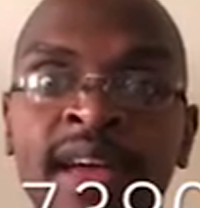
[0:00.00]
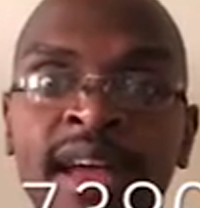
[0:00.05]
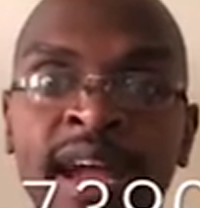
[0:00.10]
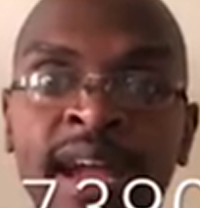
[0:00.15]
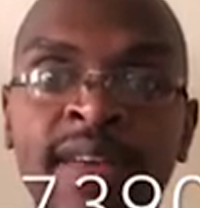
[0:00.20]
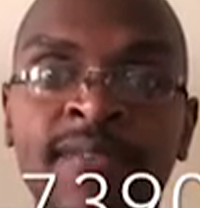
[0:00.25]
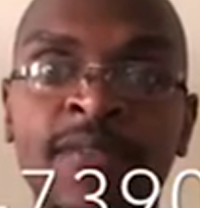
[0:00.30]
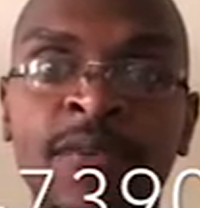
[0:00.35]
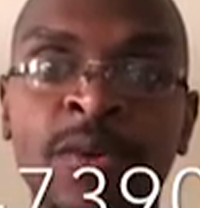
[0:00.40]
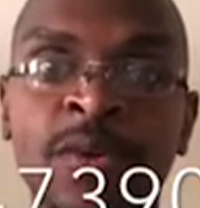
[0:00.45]

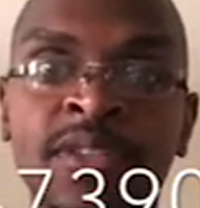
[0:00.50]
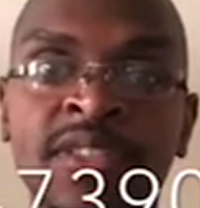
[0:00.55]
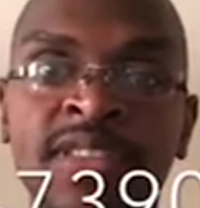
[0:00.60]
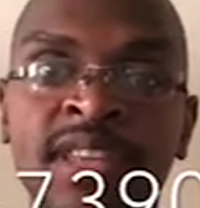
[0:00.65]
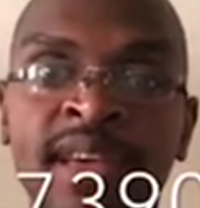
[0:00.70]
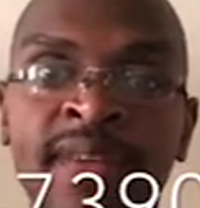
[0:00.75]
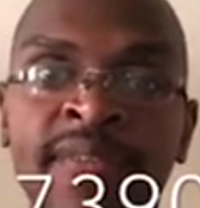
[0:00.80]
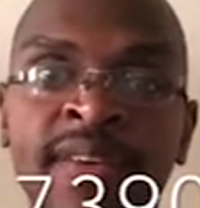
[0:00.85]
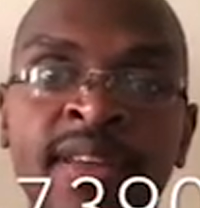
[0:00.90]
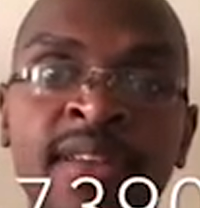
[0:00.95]

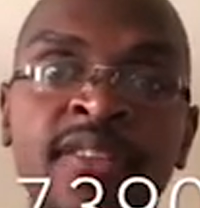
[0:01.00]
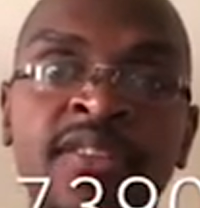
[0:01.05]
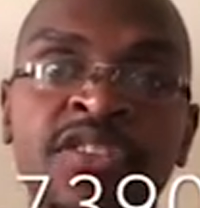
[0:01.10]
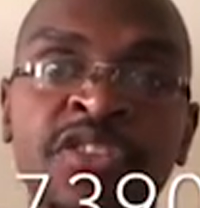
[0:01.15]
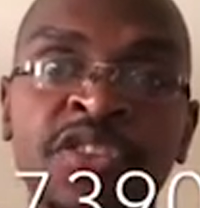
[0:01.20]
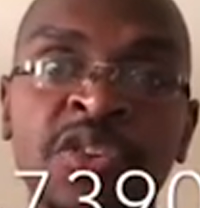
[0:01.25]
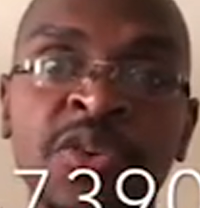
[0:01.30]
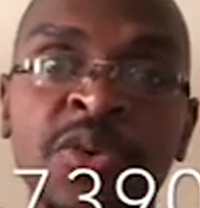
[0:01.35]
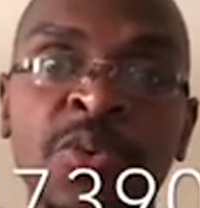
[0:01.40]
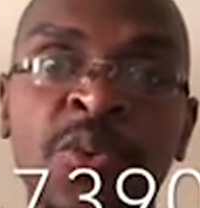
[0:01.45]

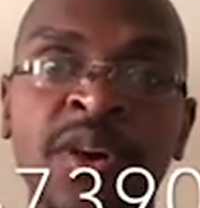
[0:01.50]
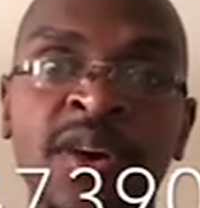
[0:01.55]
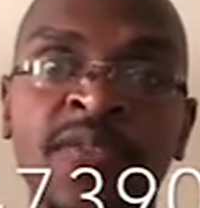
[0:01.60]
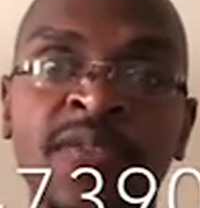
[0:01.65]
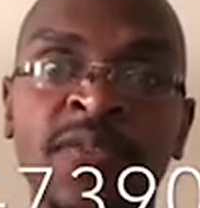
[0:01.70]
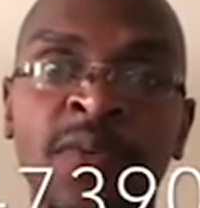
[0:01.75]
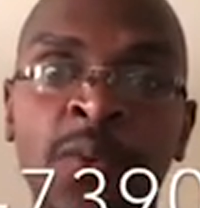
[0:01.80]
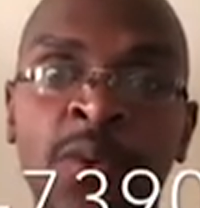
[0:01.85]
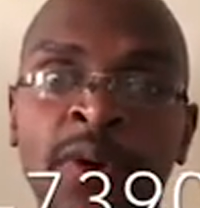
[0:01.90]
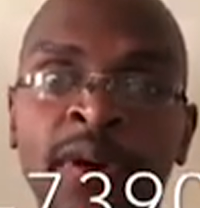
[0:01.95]

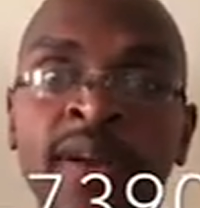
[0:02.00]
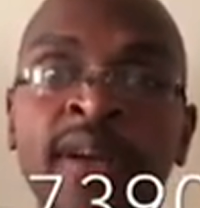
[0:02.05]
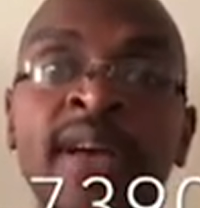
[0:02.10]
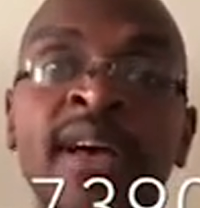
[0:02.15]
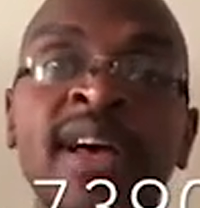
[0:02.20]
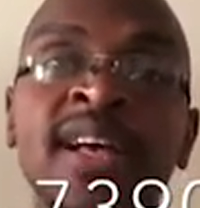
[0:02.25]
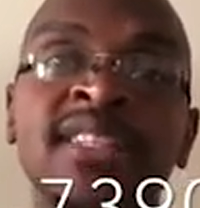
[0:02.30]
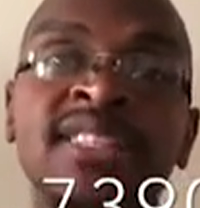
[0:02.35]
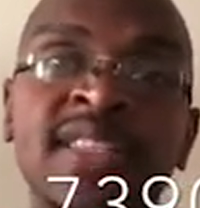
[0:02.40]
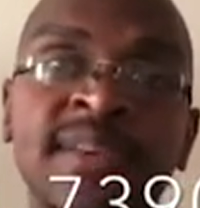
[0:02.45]

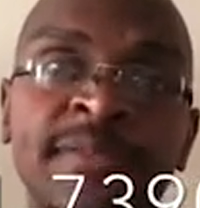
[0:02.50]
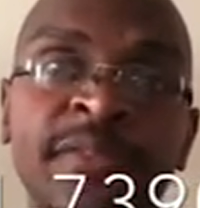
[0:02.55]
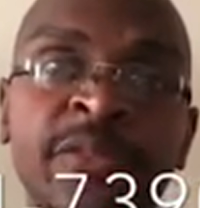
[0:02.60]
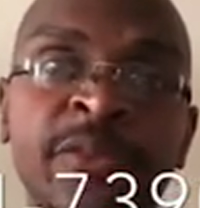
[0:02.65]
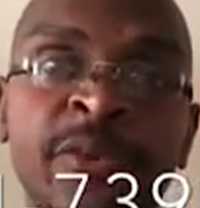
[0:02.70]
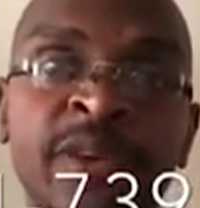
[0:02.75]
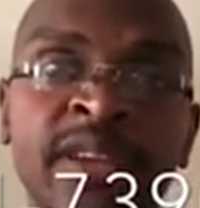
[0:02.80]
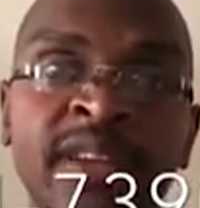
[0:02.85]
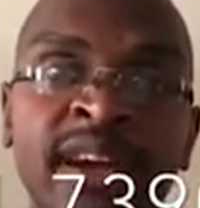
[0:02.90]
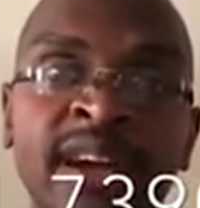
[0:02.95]

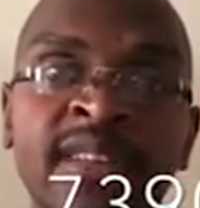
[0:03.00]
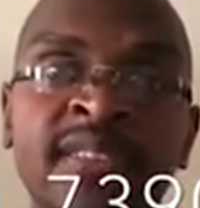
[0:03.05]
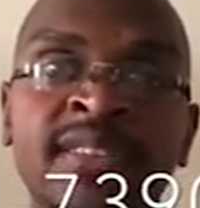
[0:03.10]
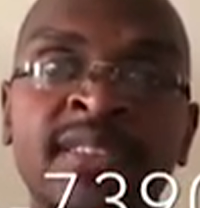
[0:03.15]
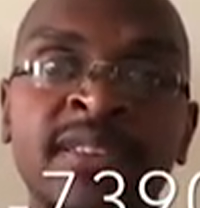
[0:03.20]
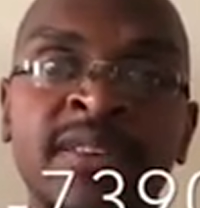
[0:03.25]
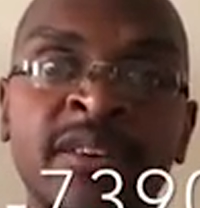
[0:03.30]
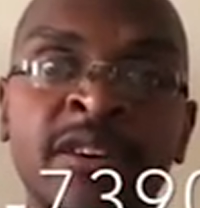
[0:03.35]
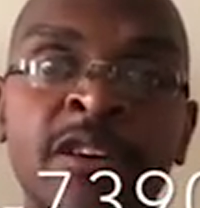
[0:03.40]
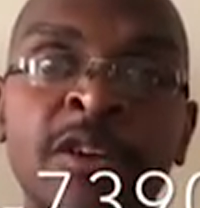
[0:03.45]

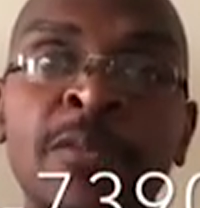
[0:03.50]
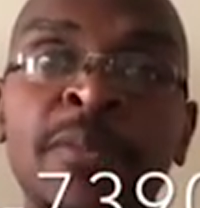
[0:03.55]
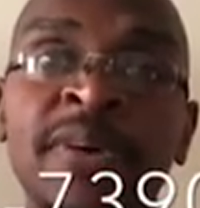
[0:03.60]
847-214-7390,